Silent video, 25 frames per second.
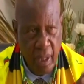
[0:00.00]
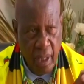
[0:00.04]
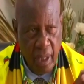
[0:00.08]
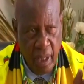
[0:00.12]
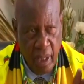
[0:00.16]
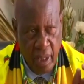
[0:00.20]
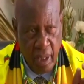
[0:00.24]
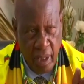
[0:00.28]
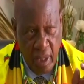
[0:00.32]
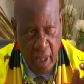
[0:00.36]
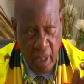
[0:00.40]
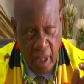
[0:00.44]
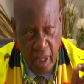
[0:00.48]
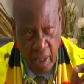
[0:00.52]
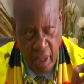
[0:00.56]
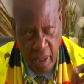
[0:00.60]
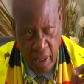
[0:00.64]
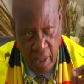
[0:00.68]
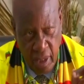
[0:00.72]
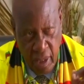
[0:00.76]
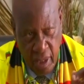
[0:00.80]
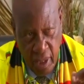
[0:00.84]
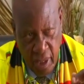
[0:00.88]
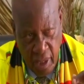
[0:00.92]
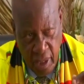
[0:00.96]
And
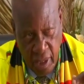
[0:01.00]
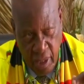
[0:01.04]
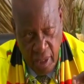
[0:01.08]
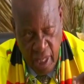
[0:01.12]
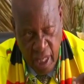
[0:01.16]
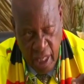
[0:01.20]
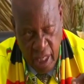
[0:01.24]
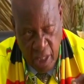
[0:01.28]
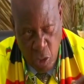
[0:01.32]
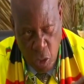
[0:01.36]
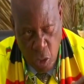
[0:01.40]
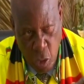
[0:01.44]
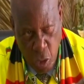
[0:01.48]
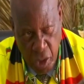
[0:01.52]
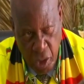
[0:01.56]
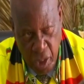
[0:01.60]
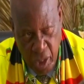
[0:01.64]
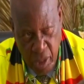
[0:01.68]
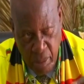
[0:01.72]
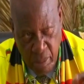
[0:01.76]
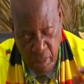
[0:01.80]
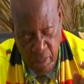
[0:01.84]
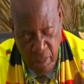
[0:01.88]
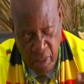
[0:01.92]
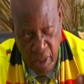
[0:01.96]
then the next to
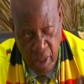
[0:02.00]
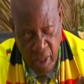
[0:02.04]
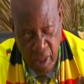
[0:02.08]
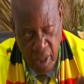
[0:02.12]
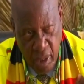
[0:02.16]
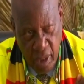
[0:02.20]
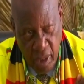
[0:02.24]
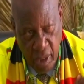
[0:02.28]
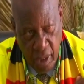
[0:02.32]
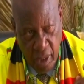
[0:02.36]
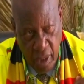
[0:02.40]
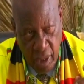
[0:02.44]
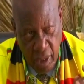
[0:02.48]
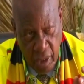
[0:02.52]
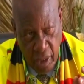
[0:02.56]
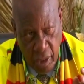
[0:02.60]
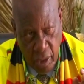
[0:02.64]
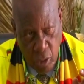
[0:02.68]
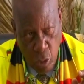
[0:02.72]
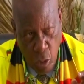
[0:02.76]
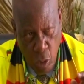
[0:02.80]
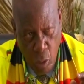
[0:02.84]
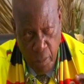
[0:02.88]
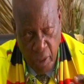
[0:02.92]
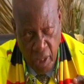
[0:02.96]
him
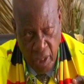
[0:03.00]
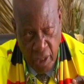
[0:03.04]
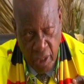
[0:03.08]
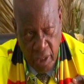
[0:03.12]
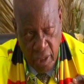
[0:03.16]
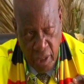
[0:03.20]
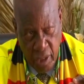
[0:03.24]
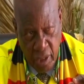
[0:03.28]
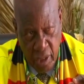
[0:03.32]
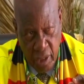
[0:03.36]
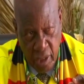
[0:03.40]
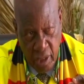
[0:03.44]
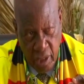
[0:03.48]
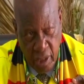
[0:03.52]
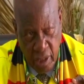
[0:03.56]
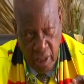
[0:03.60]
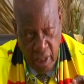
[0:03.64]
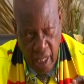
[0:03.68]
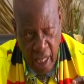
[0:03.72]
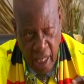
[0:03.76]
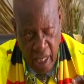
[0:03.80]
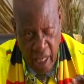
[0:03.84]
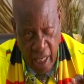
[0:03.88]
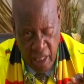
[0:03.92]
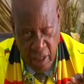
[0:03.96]
is Comrade
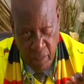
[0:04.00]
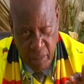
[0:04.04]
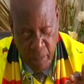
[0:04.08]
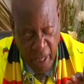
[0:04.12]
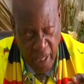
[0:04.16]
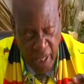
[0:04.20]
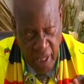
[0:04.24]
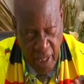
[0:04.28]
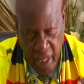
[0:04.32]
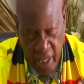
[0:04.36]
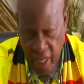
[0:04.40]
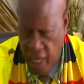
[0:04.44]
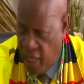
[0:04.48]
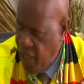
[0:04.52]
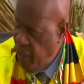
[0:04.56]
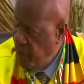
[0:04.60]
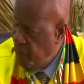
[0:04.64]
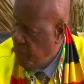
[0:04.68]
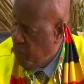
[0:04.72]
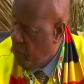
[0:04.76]
Douglas Mahia,